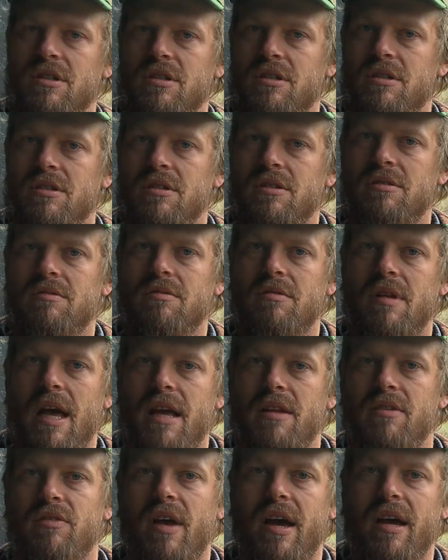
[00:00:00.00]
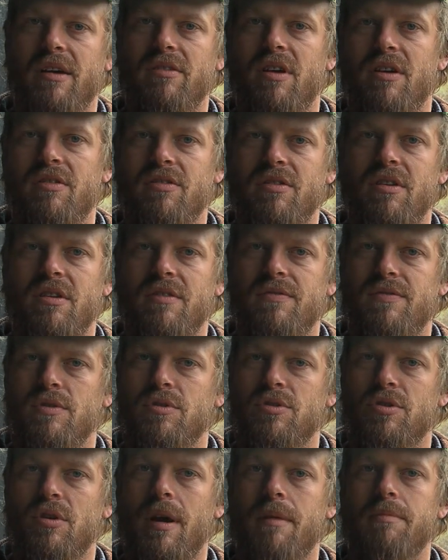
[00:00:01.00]
the hens access to the
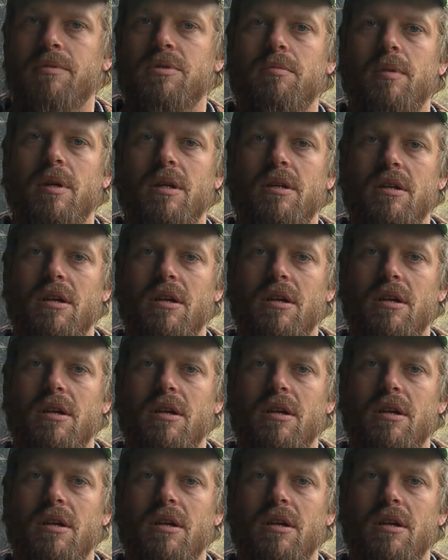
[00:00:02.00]
food scraps, but